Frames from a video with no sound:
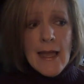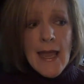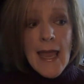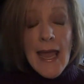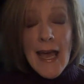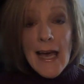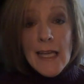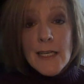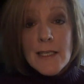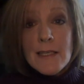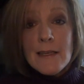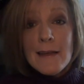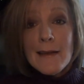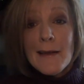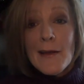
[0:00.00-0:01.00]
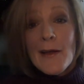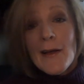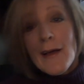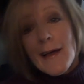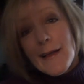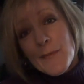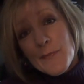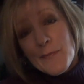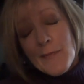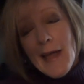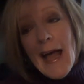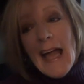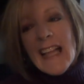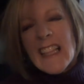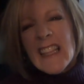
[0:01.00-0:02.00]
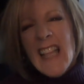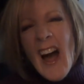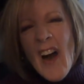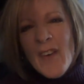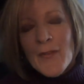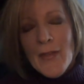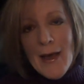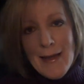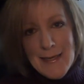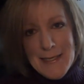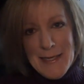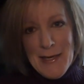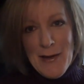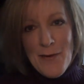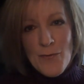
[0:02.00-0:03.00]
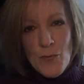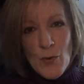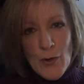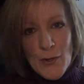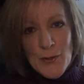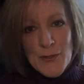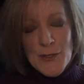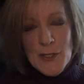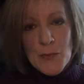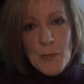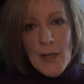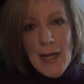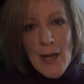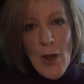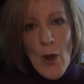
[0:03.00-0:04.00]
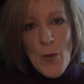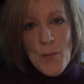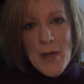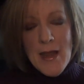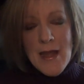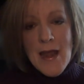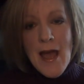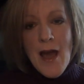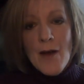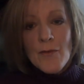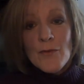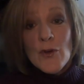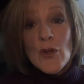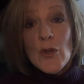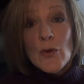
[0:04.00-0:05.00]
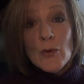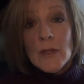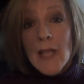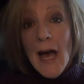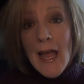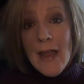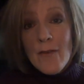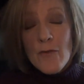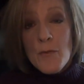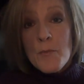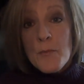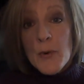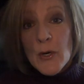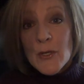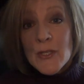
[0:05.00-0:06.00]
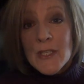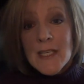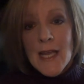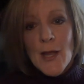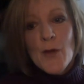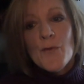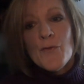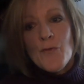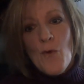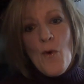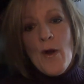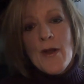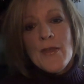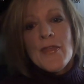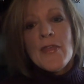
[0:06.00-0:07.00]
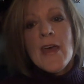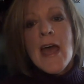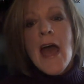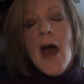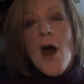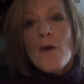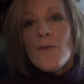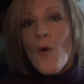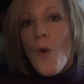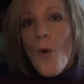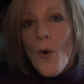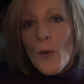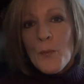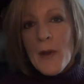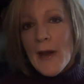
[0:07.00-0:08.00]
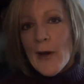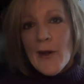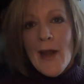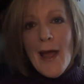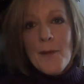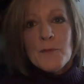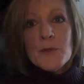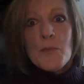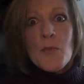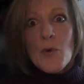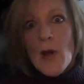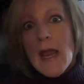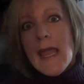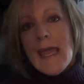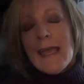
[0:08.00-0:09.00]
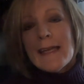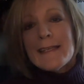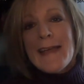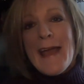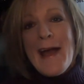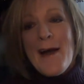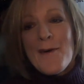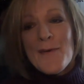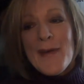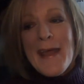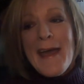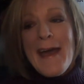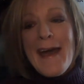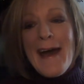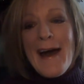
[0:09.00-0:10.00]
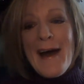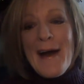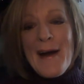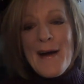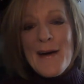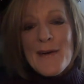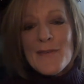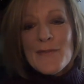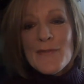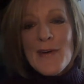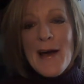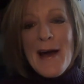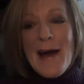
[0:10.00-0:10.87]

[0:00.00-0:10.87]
And I love the idea of worlds splitting open, of new life bursting forth, of old paradigms breaking down, of